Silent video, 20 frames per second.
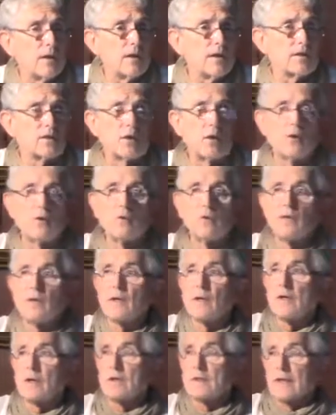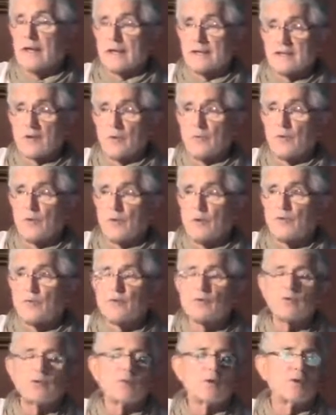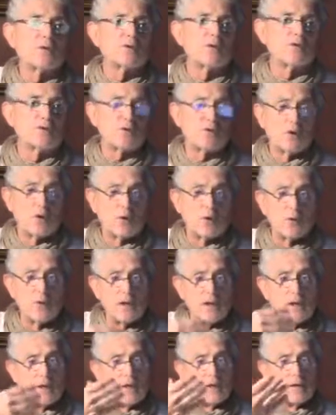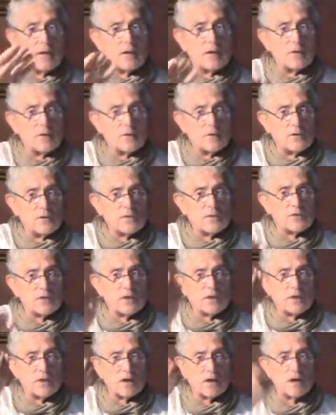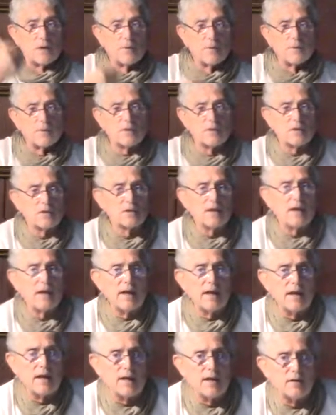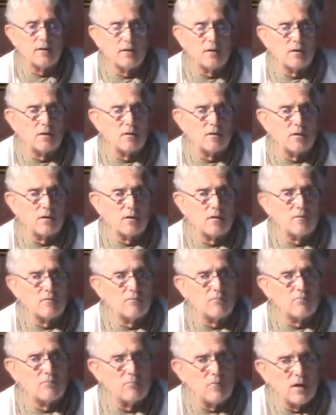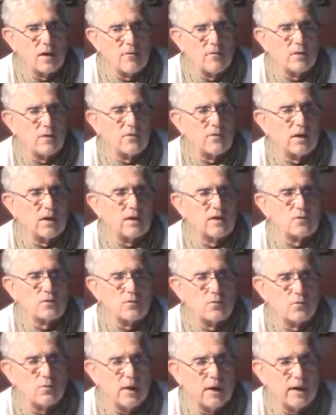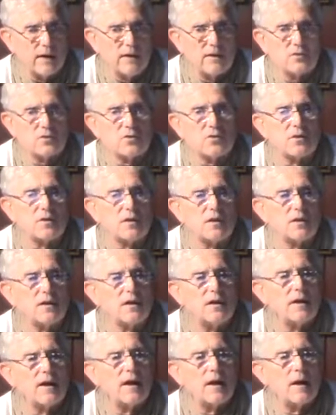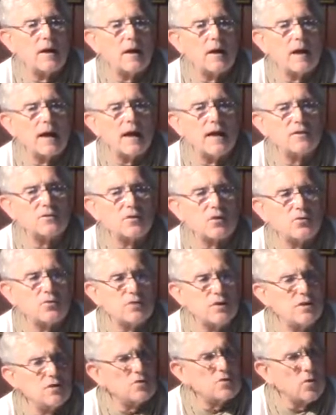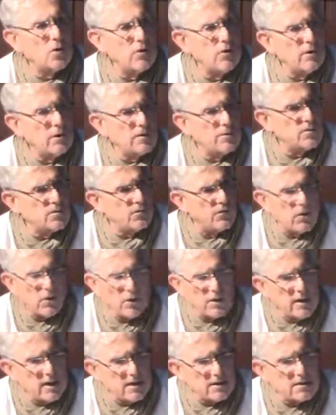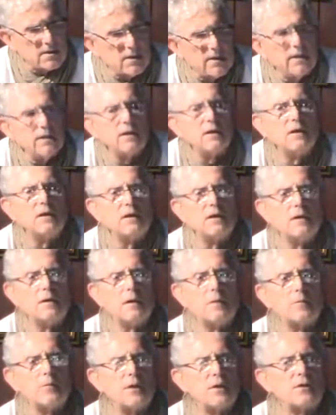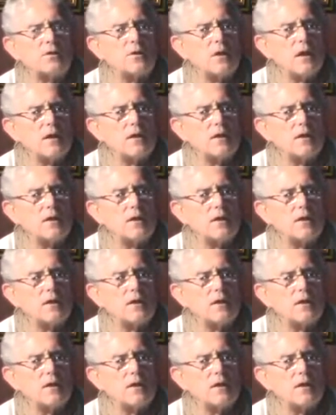So that's how beautiful she was. And so she comes, and everything is arranged. And so she's serving him very nicely, but